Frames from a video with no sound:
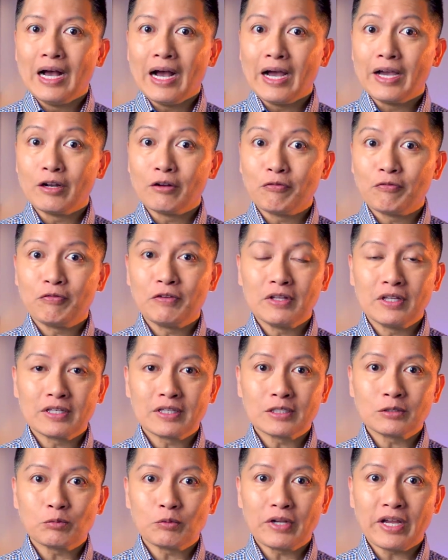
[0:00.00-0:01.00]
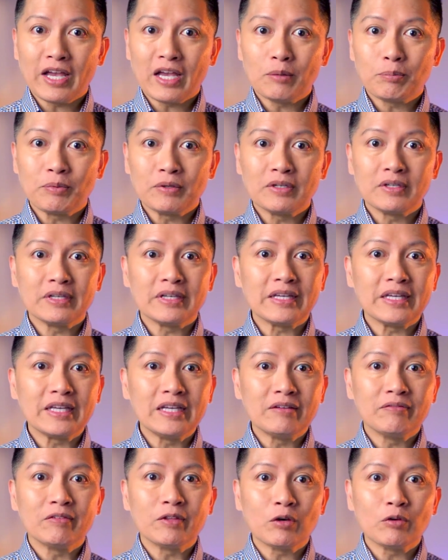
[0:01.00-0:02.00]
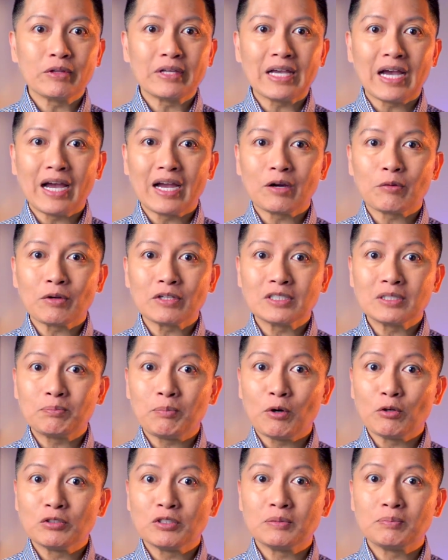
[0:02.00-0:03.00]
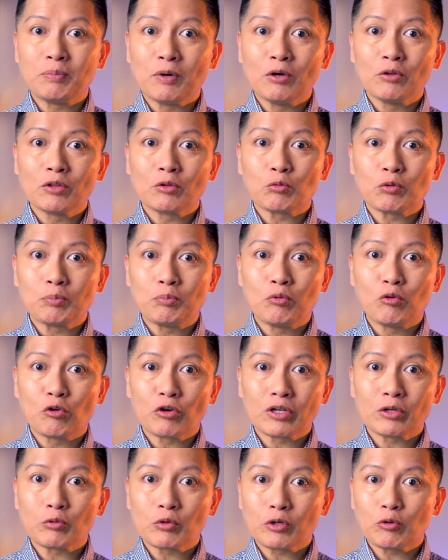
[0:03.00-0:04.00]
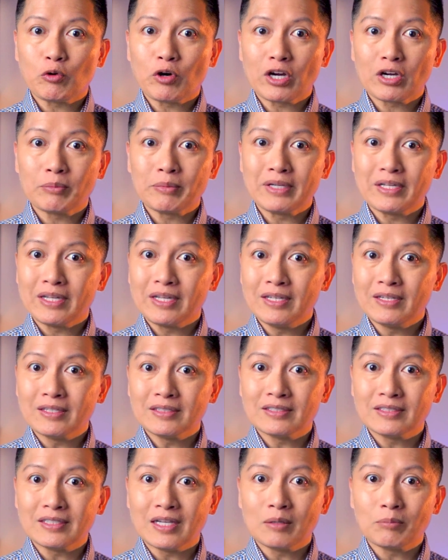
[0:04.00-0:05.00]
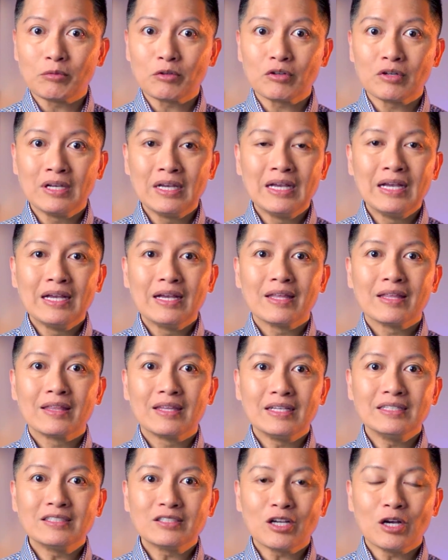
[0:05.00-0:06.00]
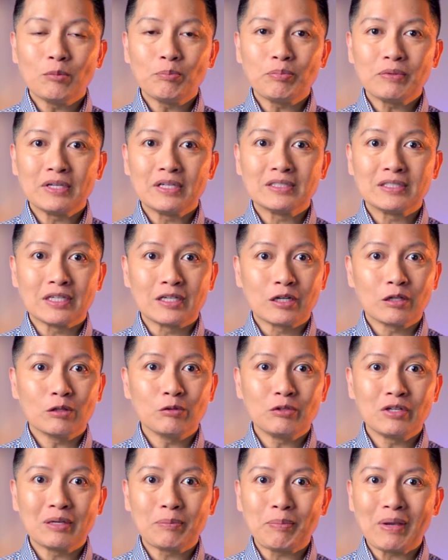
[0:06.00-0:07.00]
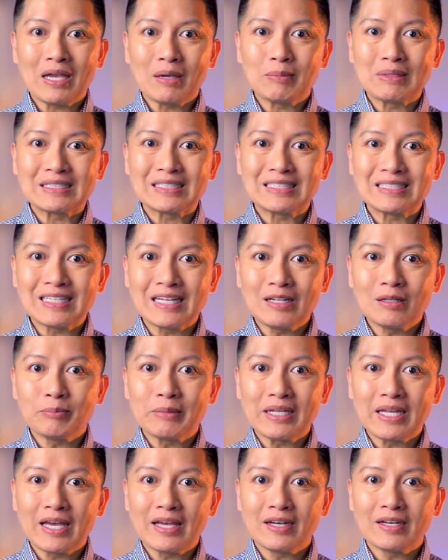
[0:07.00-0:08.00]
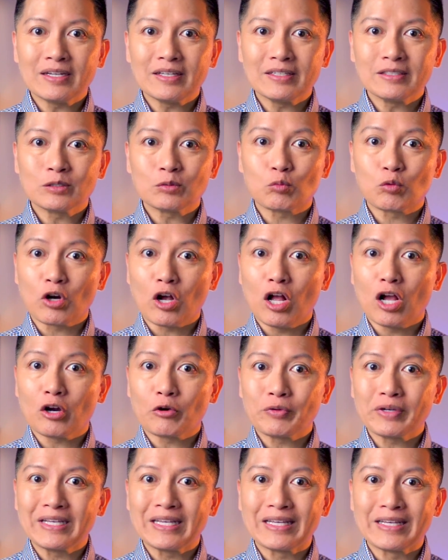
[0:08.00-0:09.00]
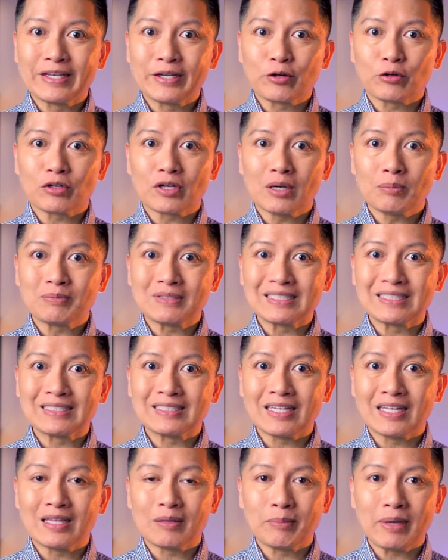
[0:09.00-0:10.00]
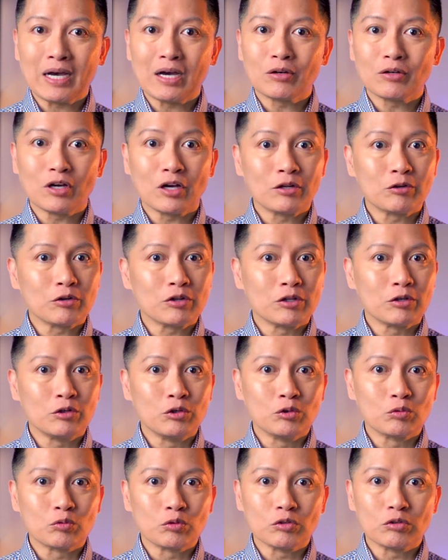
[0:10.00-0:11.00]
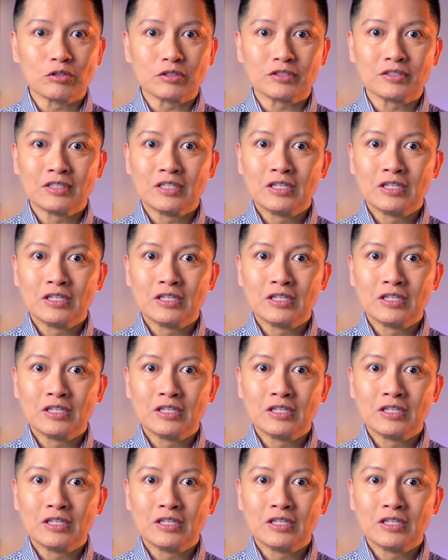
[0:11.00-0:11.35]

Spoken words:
I had a feeling this would happen. Even though the IRS postponed the reporting requirement in December, these companies, including payment settlement entities, were already geared up to send them out under the new rules.